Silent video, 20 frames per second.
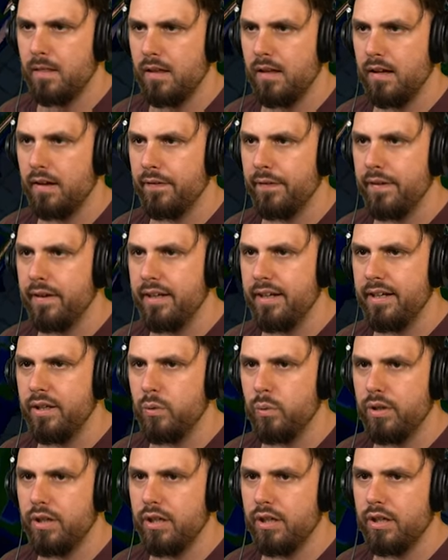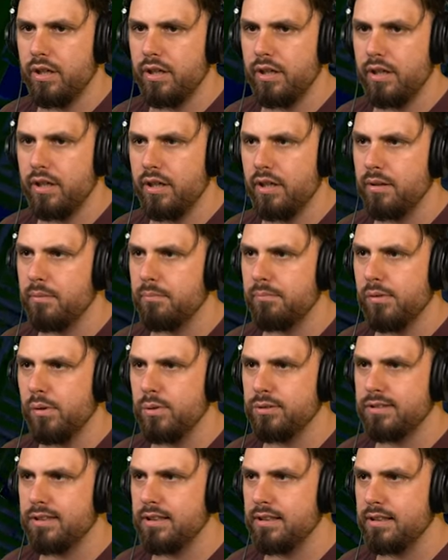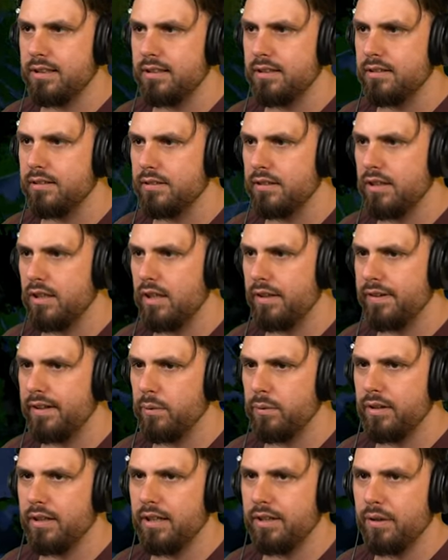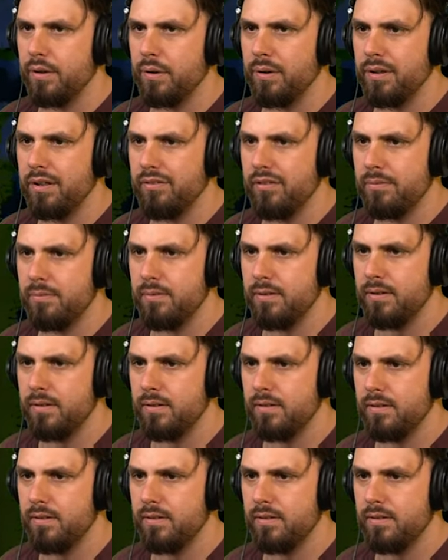Okay, I think we are mostly good. You know, I think we got all of them.